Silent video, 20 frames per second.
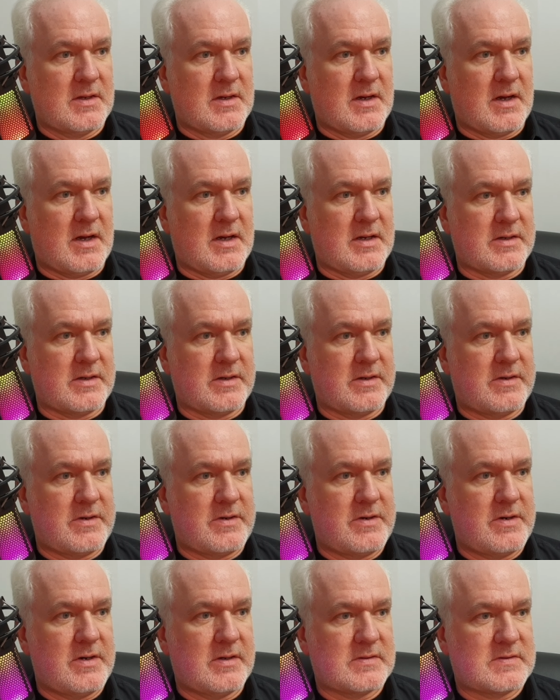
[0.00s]

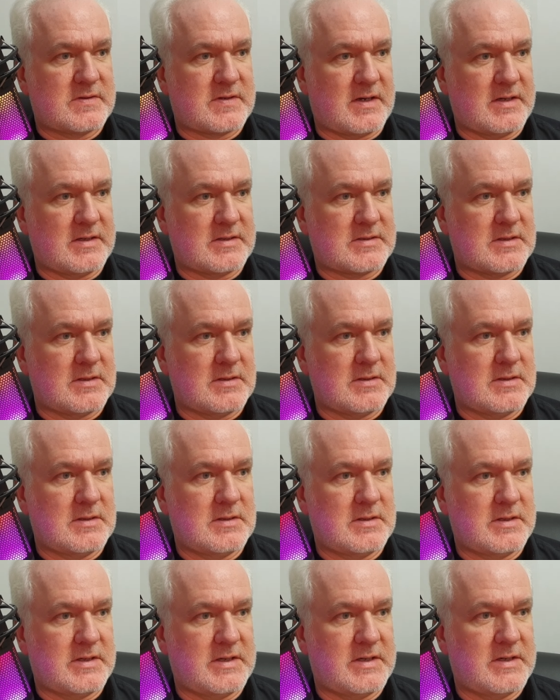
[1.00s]

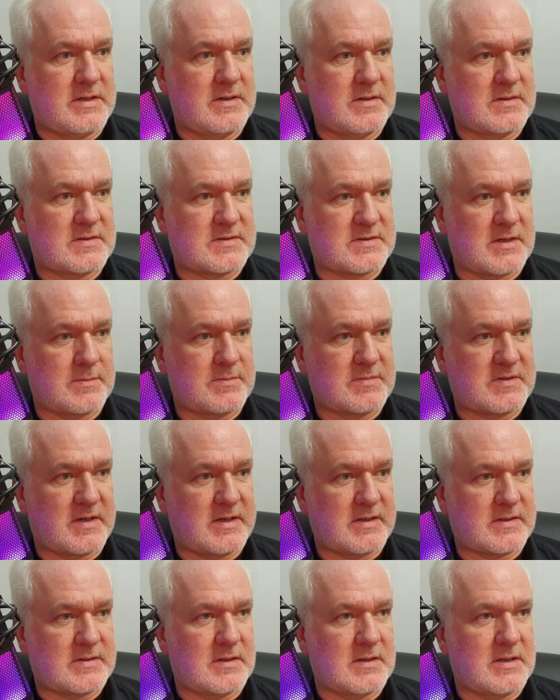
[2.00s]
undertitle here,
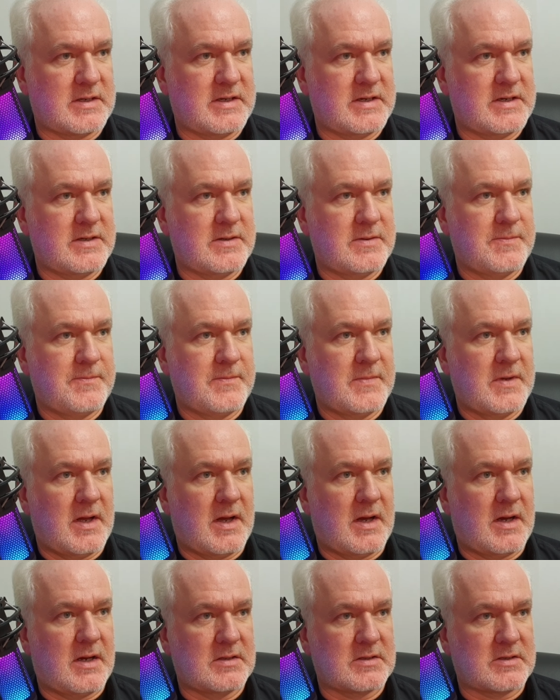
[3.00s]
subtitle here,
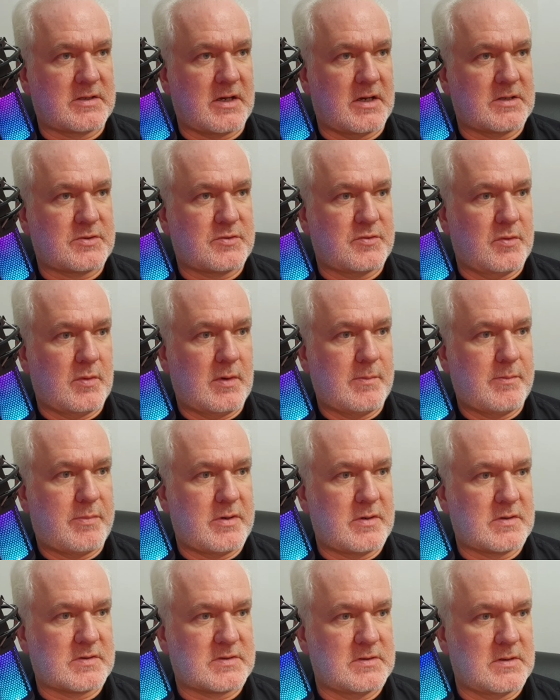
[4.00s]
uncut, raw and
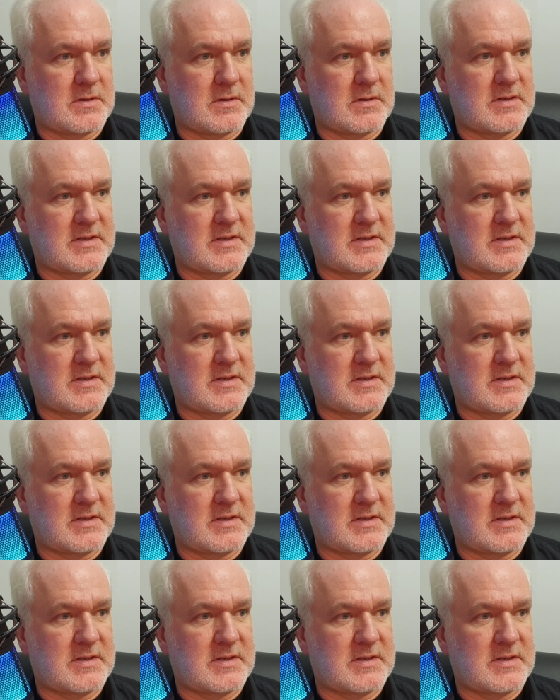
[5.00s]
personal.